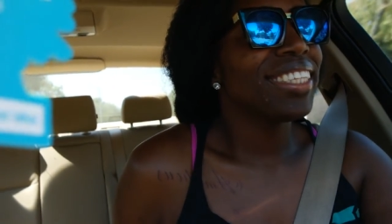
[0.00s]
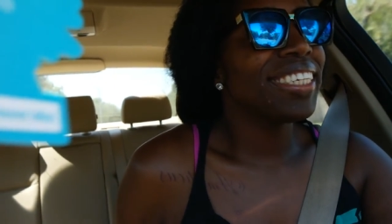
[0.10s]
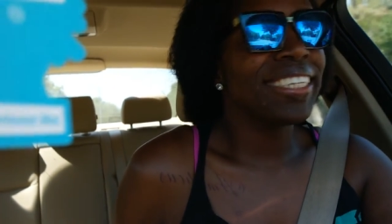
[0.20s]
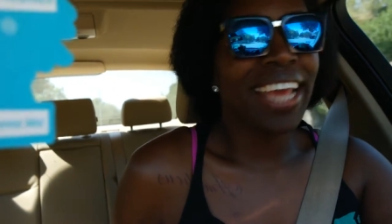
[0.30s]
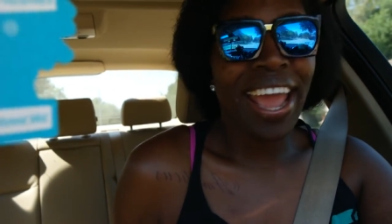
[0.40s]

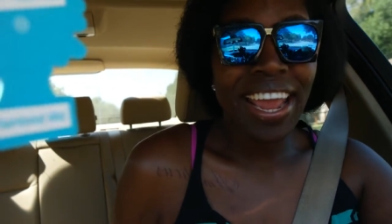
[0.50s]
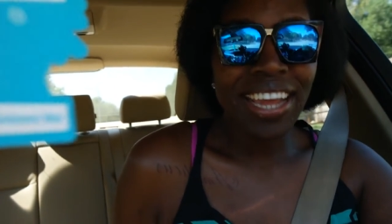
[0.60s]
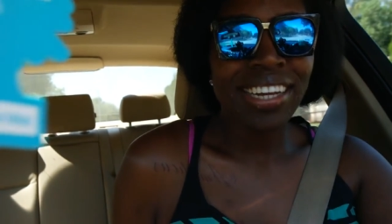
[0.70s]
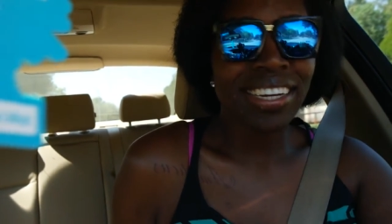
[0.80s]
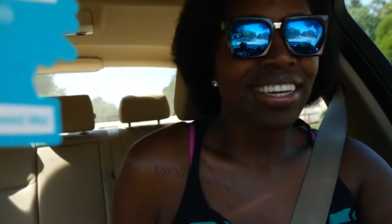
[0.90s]

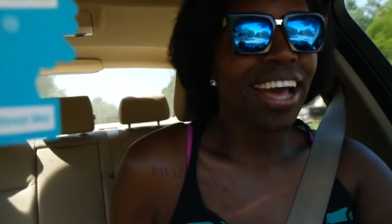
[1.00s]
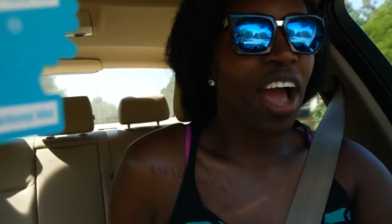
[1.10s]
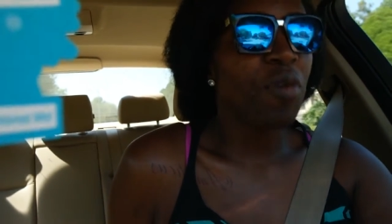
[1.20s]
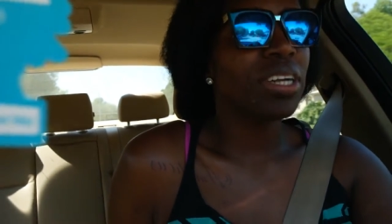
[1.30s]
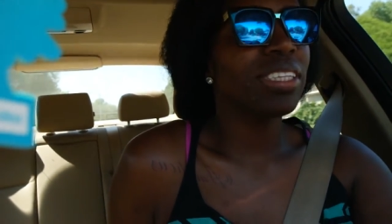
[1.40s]
today
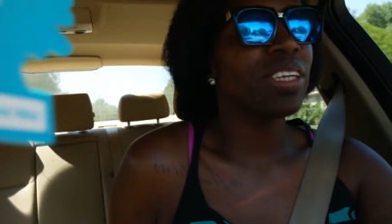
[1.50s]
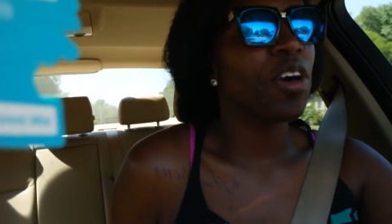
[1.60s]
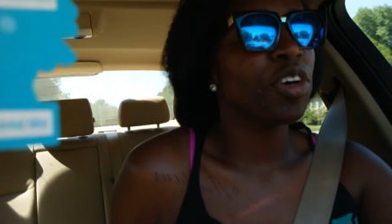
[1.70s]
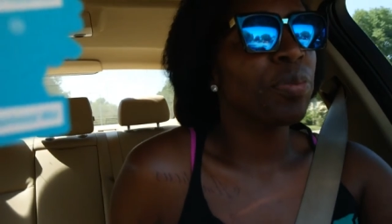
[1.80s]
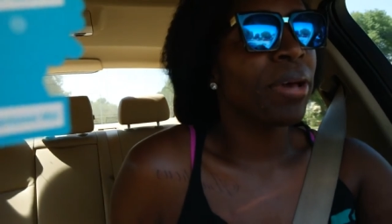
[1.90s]
I want to
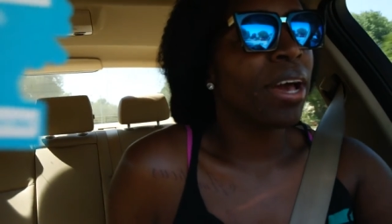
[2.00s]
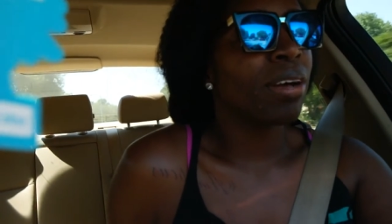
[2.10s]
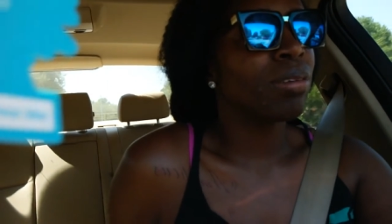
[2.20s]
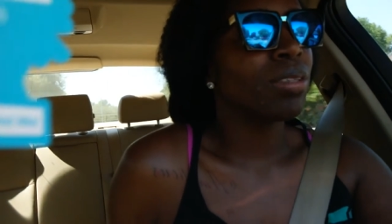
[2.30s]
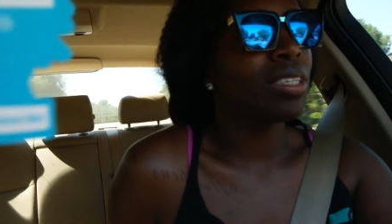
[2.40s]
talk
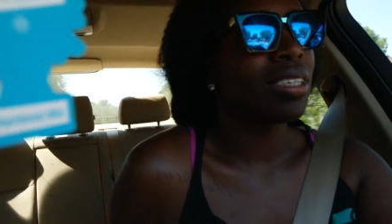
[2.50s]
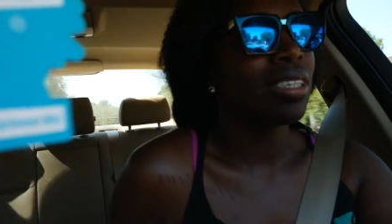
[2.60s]
about